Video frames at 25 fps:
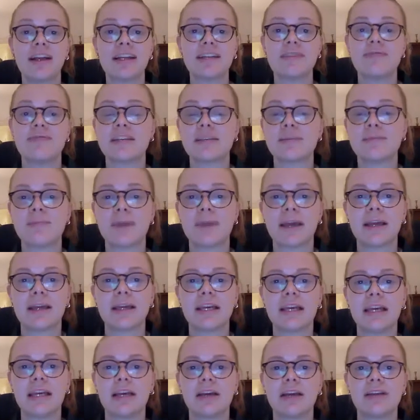liked investment
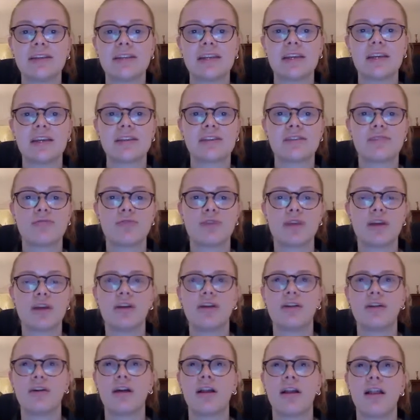banking because it's a
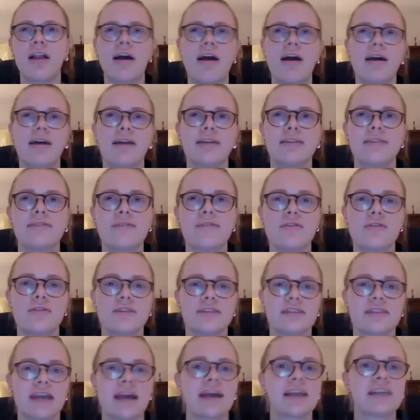real
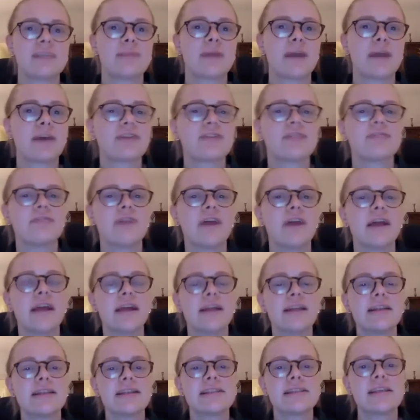client-focused aspect of
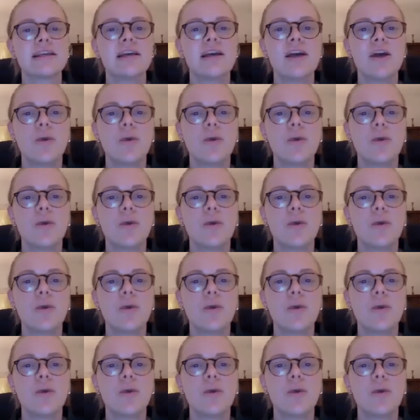finance,